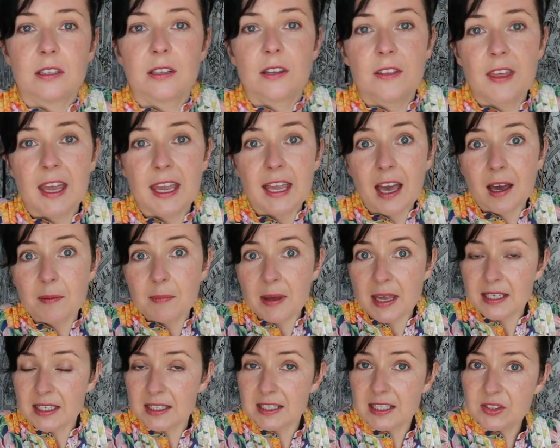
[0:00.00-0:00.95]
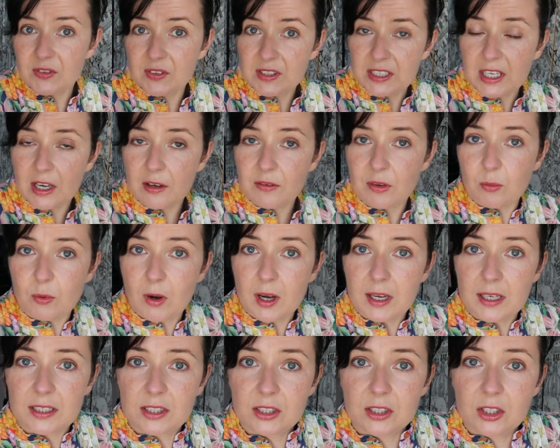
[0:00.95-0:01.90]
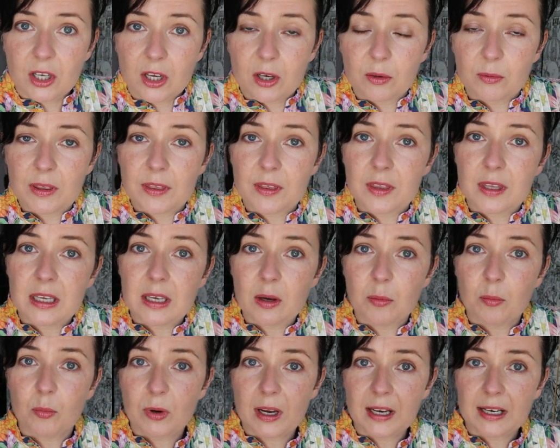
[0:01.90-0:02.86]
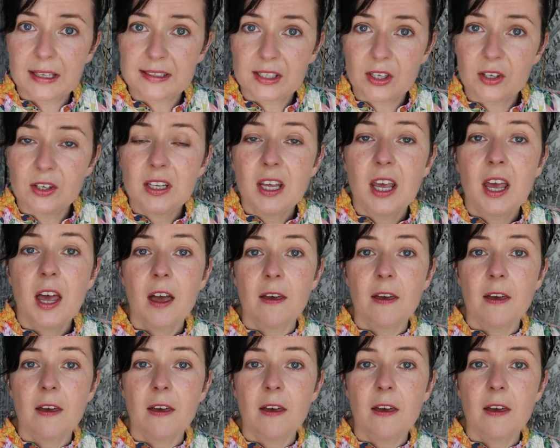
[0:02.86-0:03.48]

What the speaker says: thing I made in this video, the white shirt with the umbrellas on.